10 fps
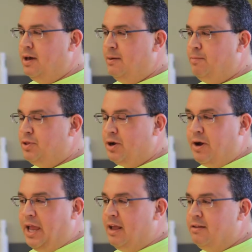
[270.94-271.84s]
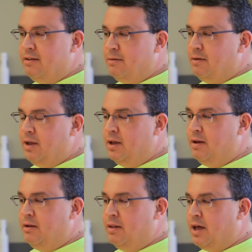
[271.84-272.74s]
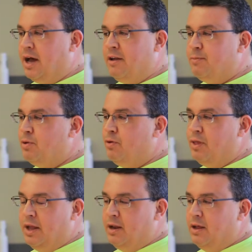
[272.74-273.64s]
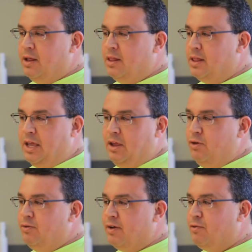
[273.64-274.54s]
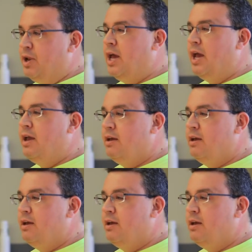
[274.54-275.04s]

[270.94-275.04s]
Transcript: put their hands in the hospital that they use every day.